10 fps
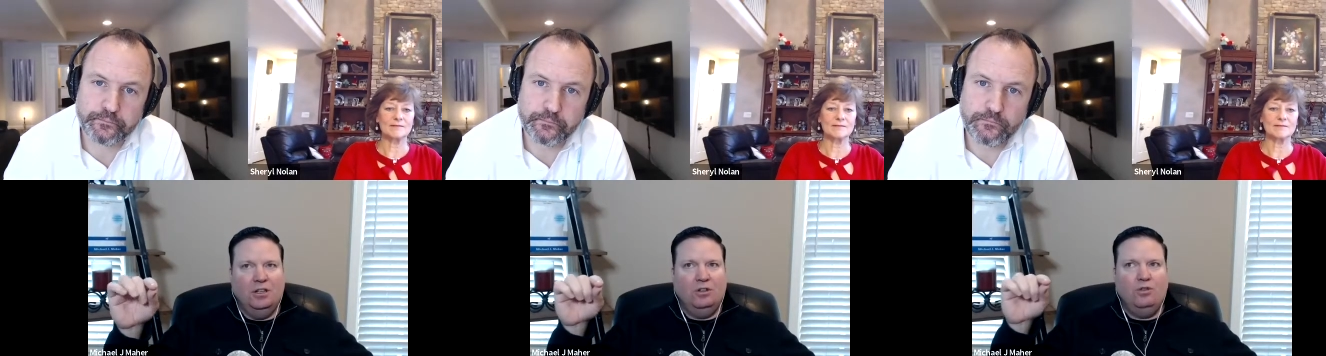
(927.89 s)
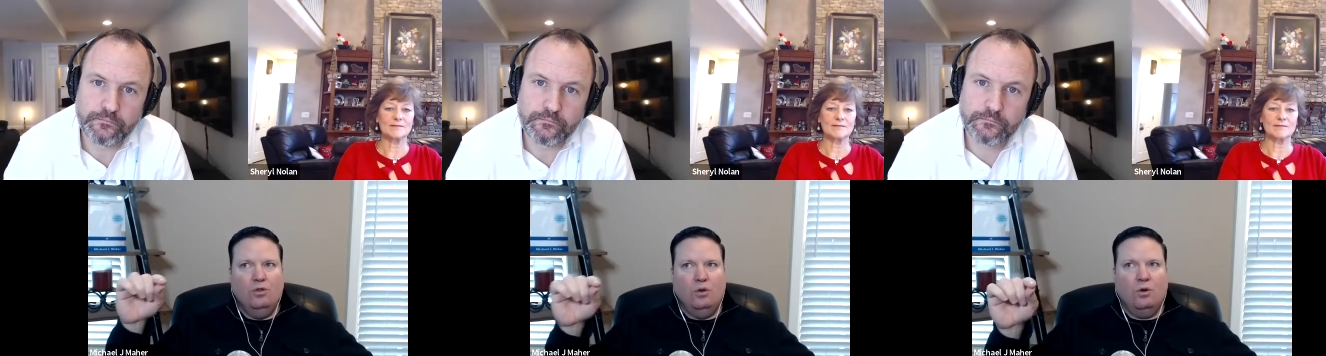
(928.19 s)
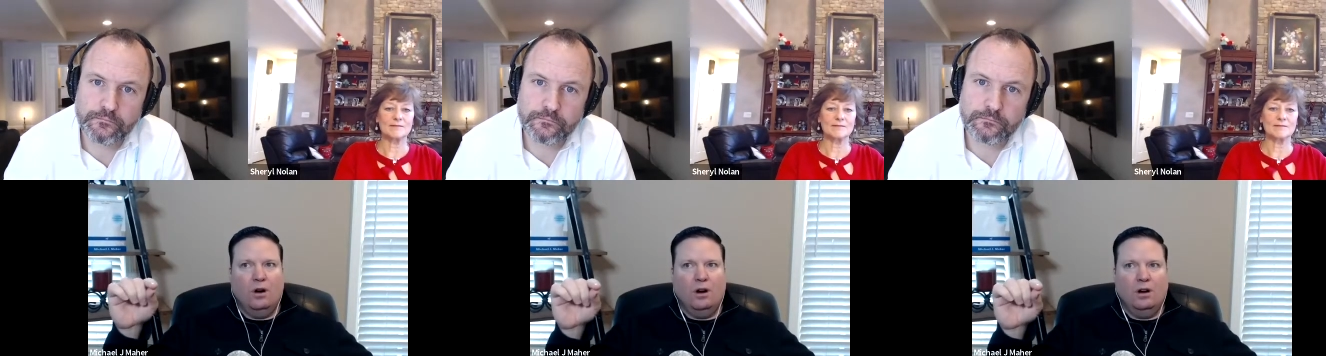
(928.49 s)

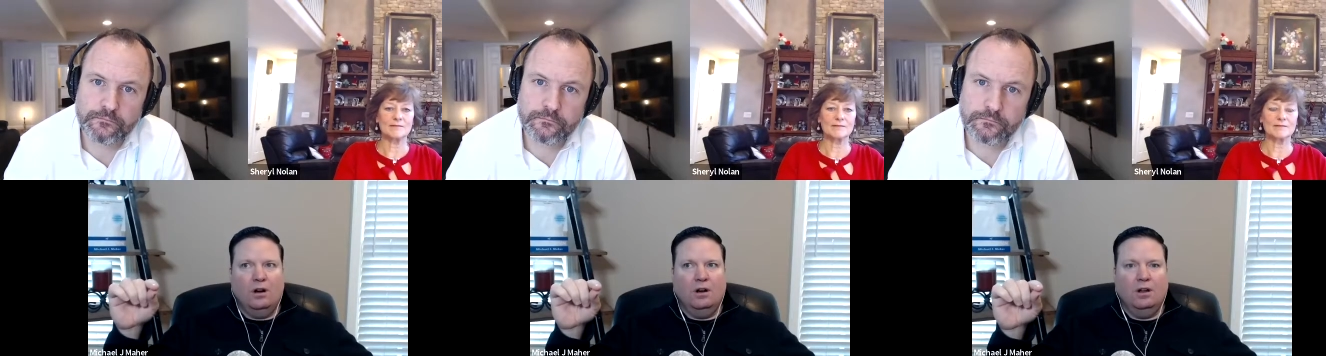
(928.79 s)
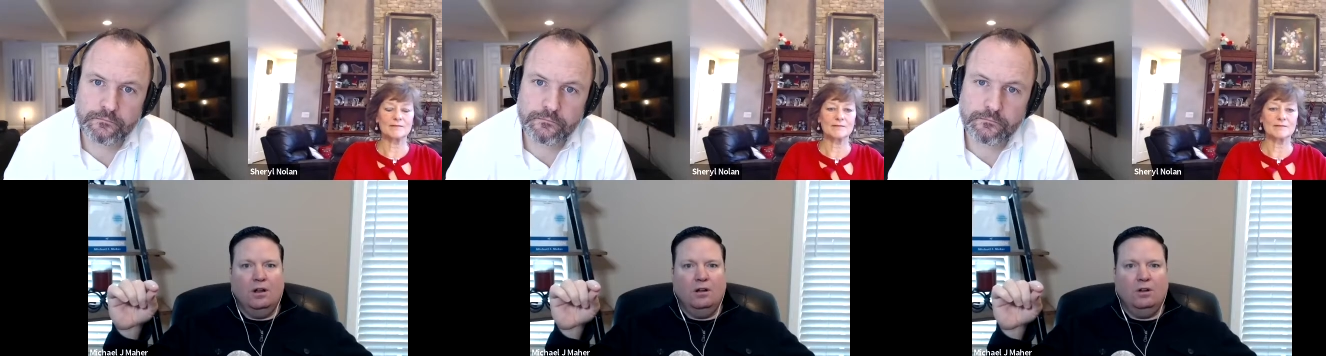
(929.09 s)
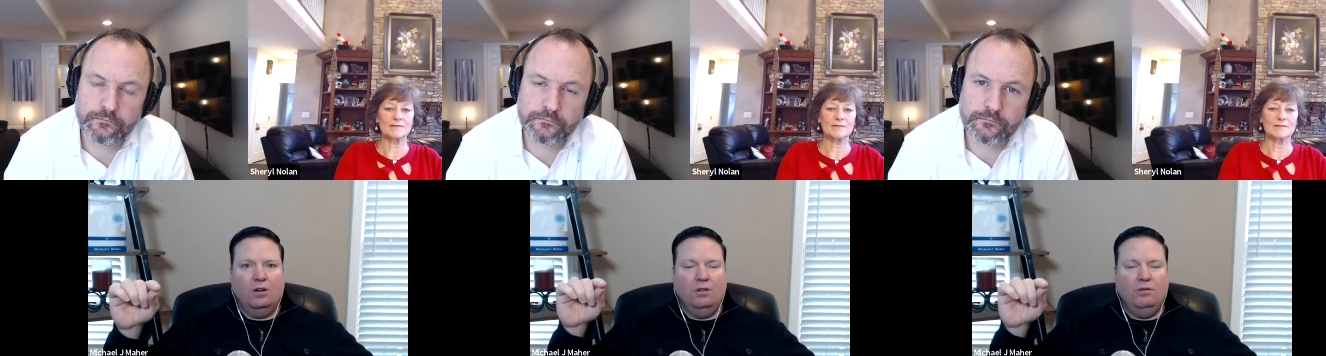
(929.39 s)
Speaker 1: your
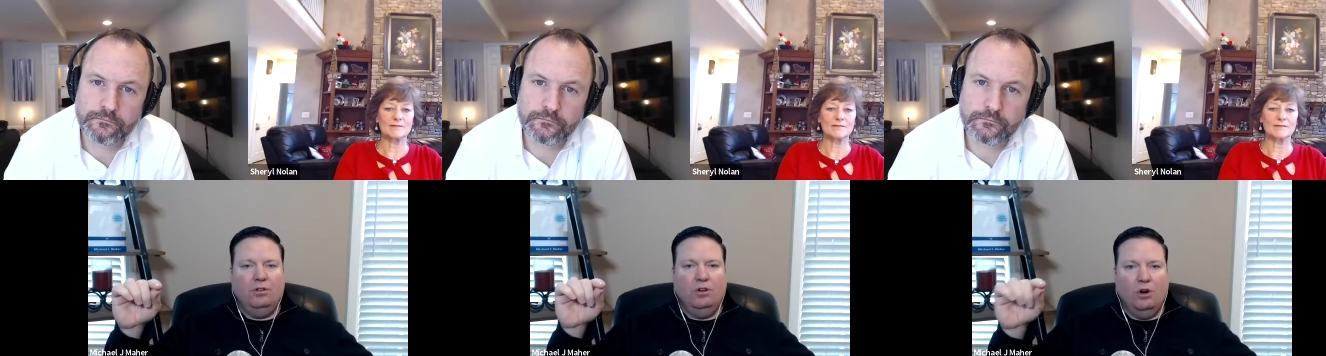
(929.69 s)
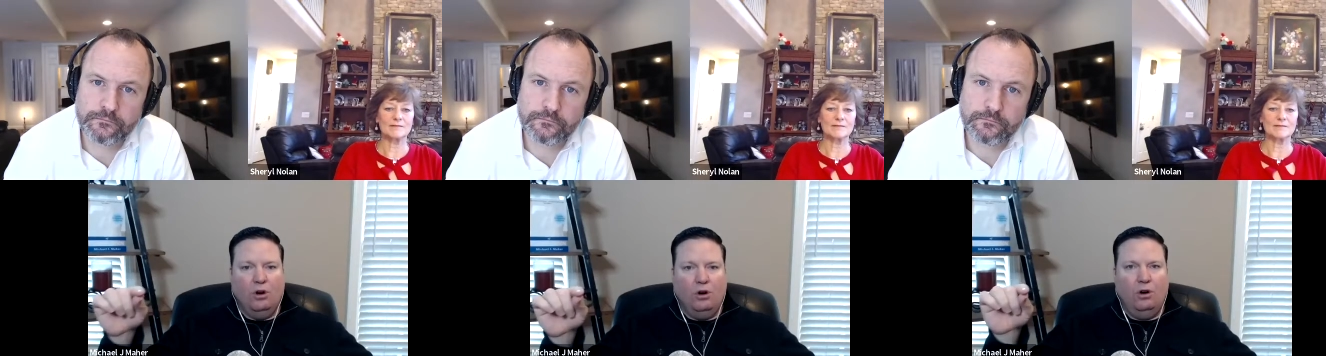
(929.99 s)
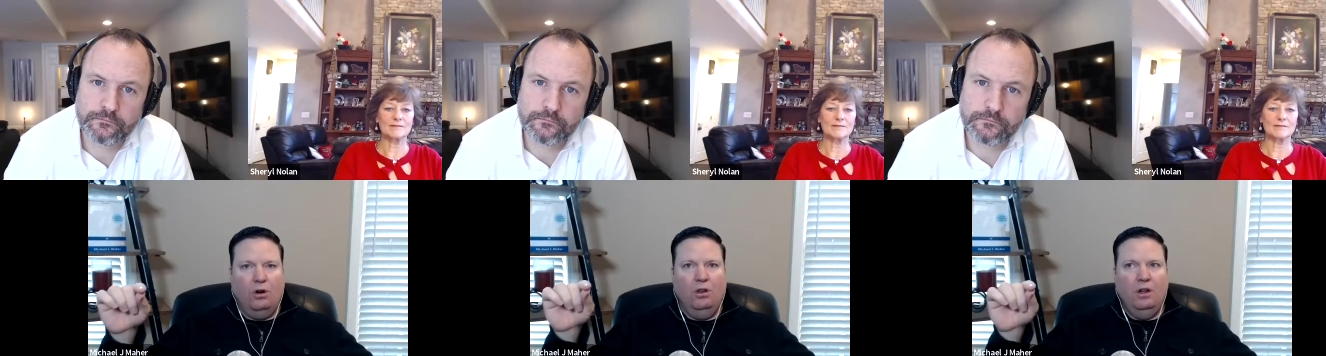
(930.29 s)

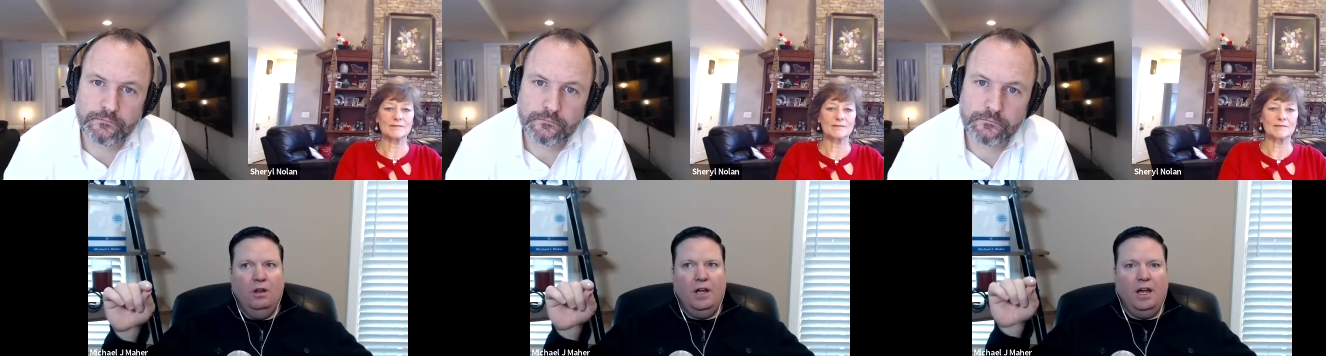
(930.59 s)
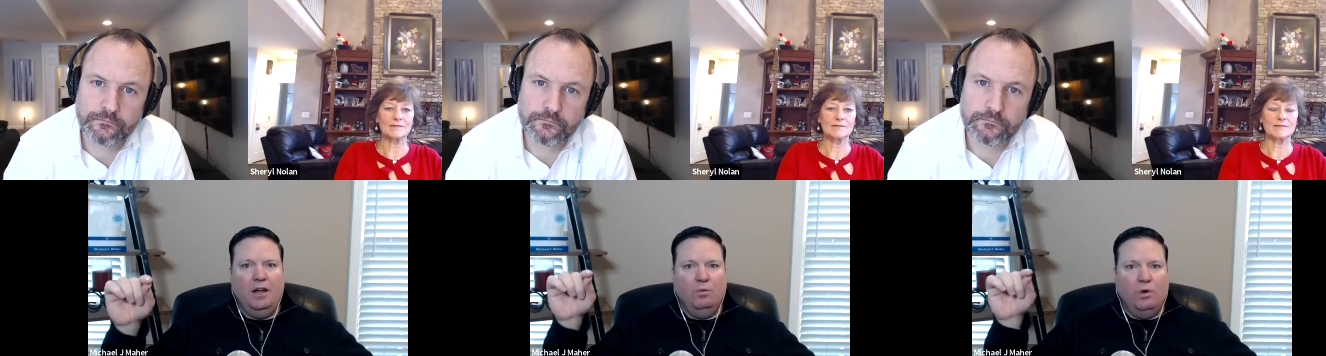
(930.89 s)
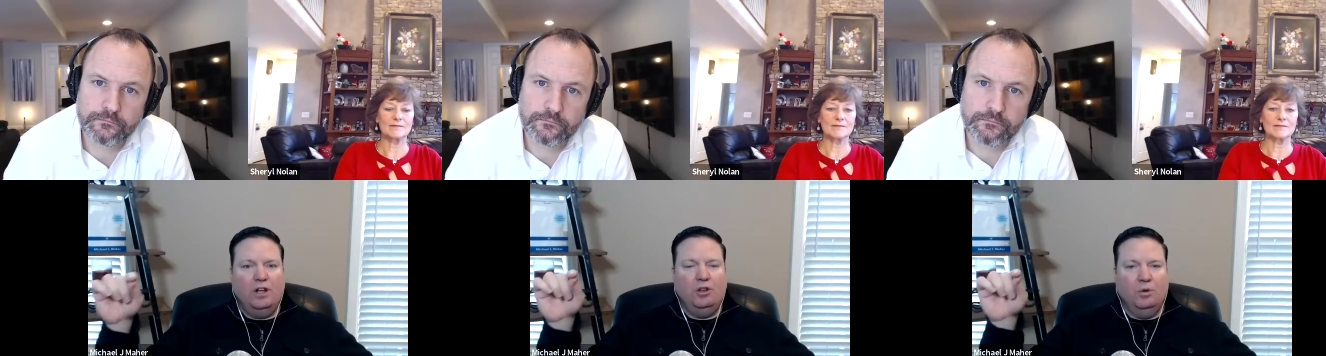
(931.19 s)
goal and
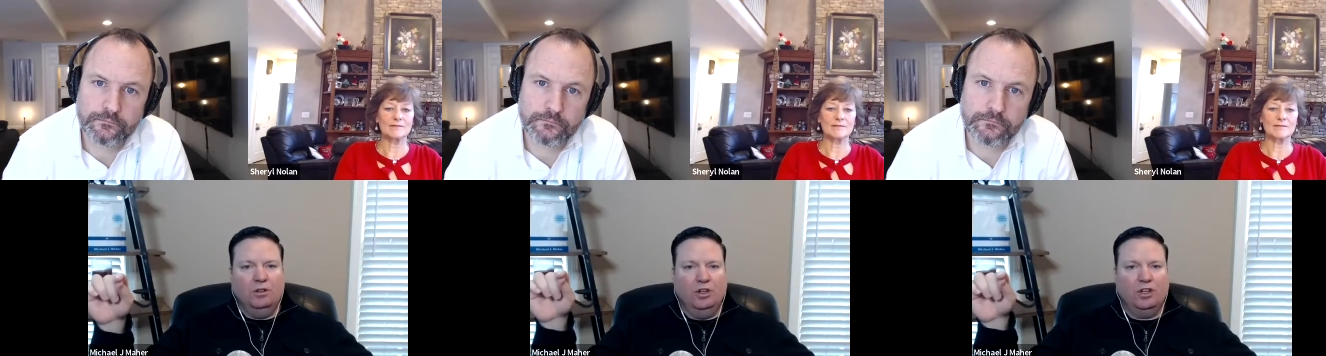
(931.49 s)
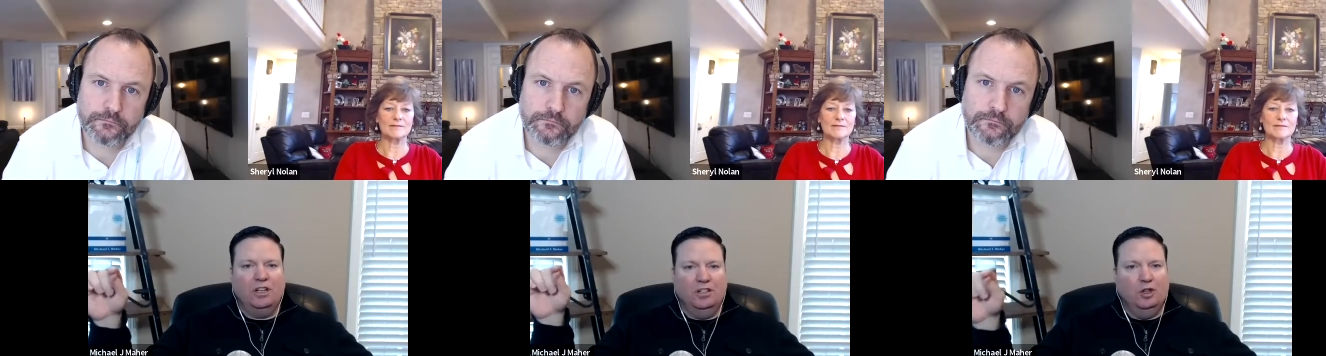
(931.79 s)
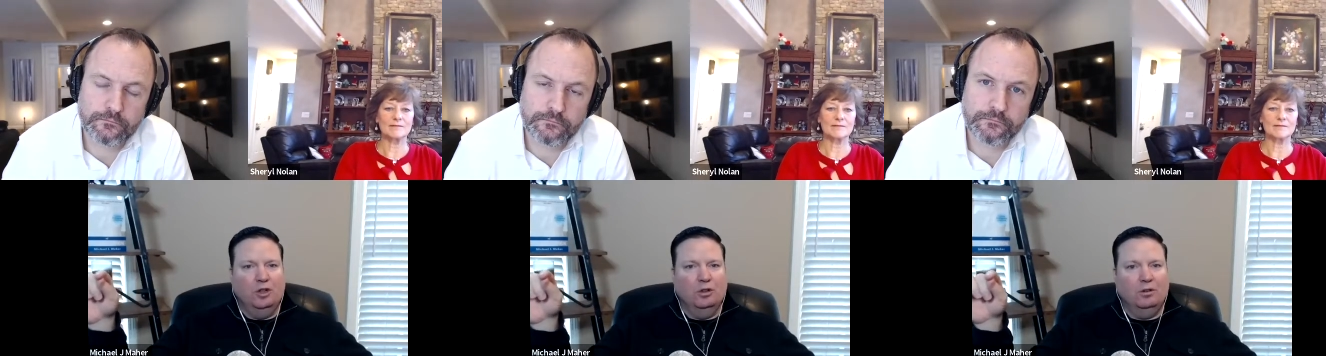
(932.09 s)
what you were looking to
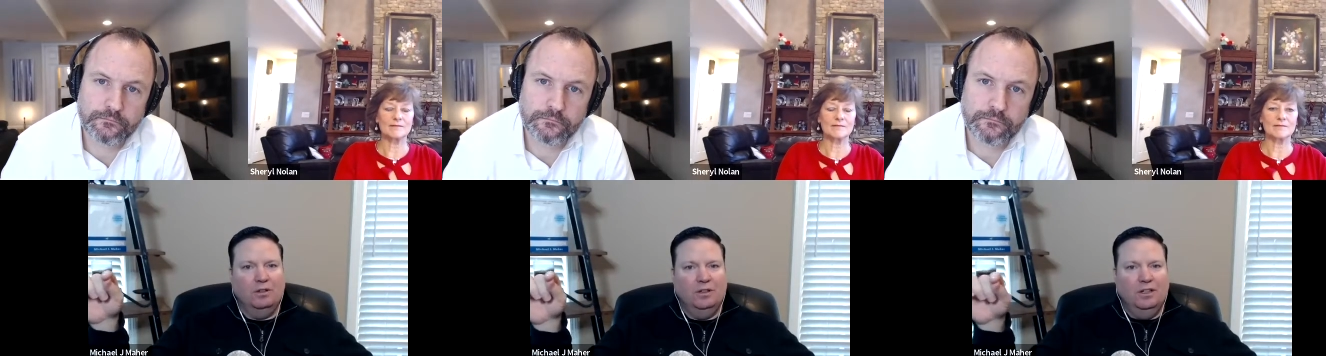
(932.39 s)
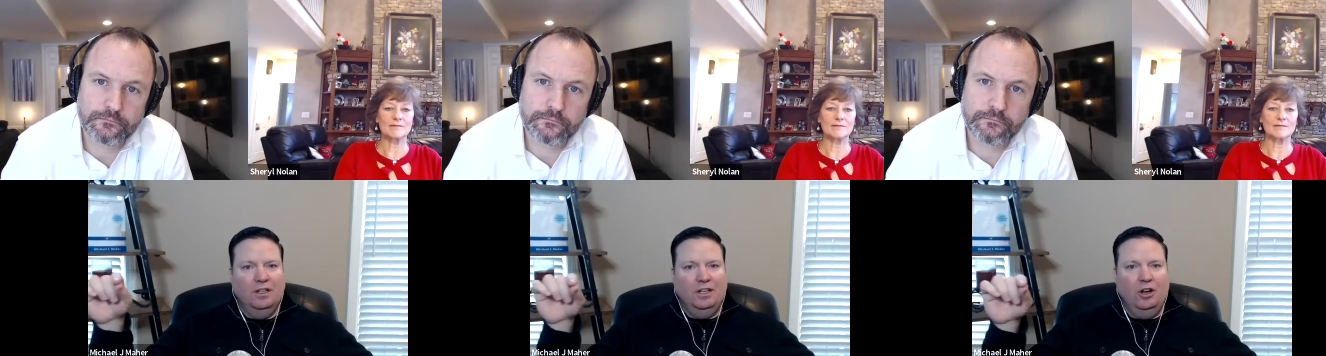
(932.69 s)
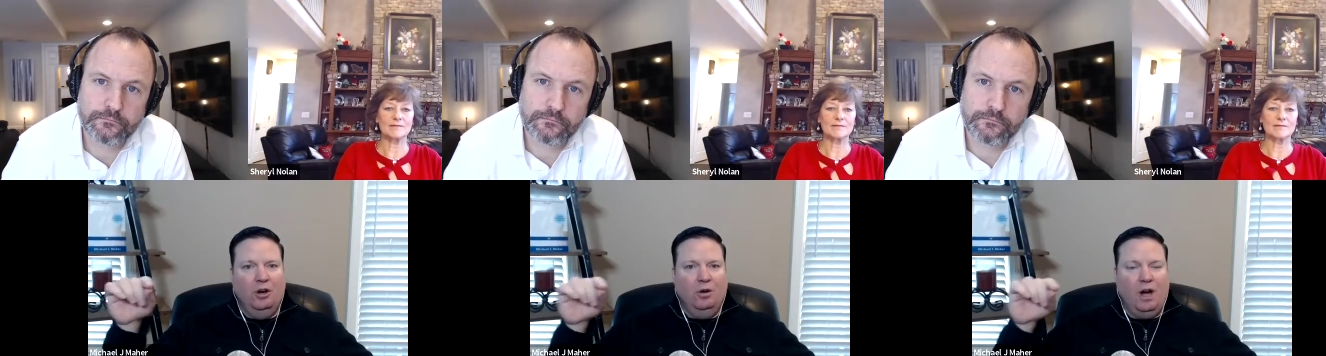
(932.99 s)
do. You
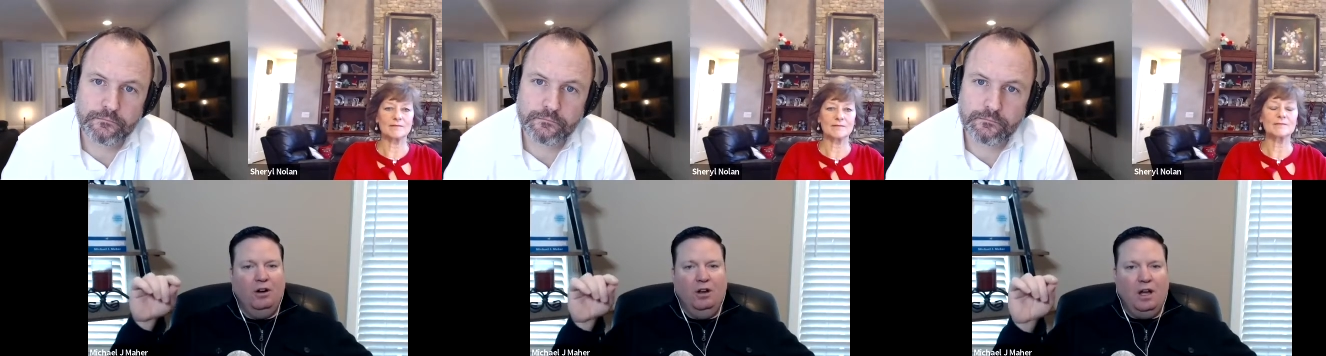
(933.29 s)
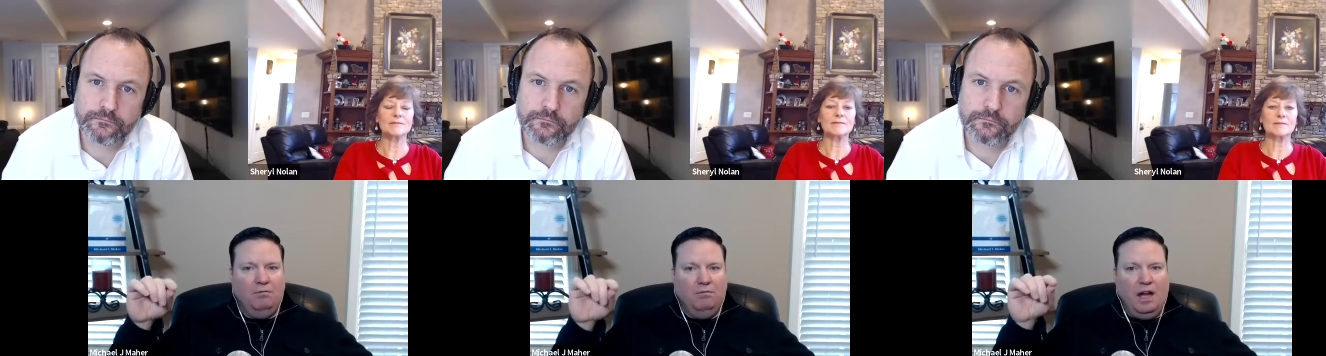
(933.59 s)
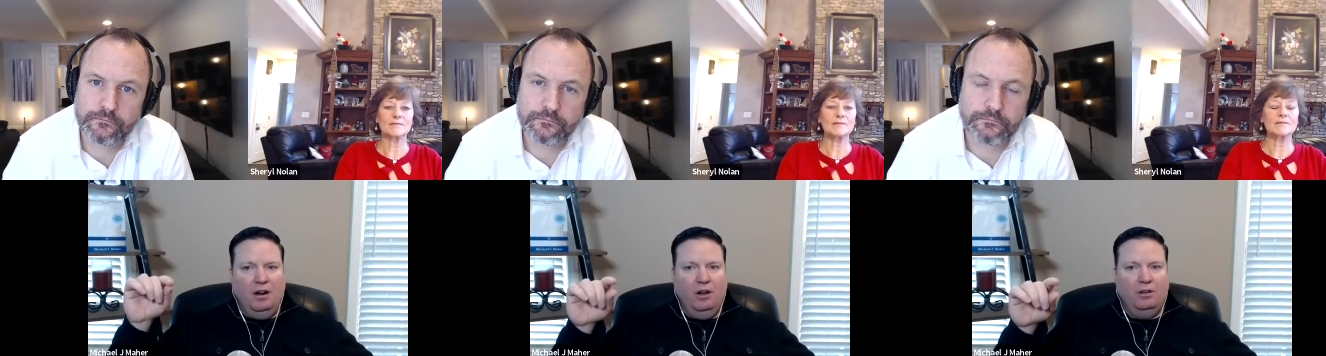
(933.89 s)
know, I don't, I don't know.